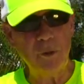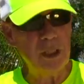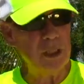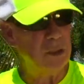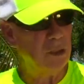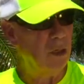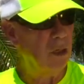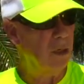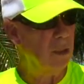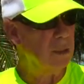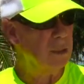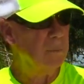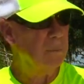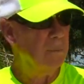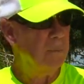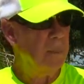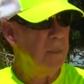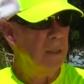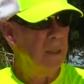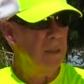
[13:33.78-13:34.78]
we talked
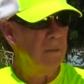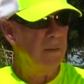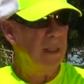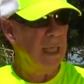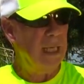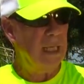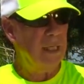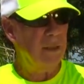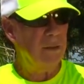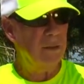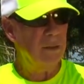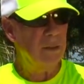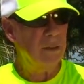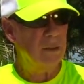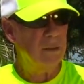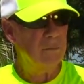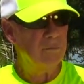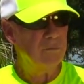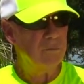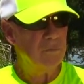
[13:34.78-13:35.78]
that
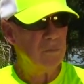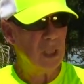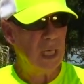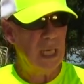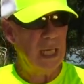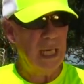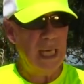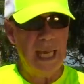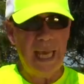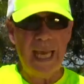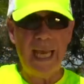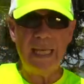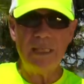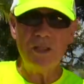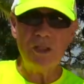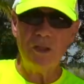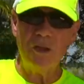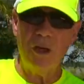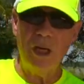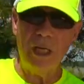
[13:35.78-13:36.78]
I
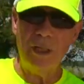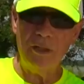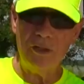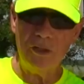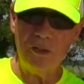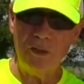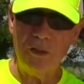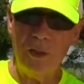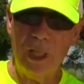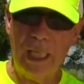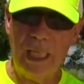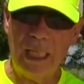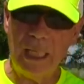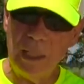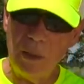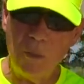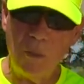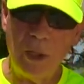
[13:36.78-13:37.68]
asked Scott, is there any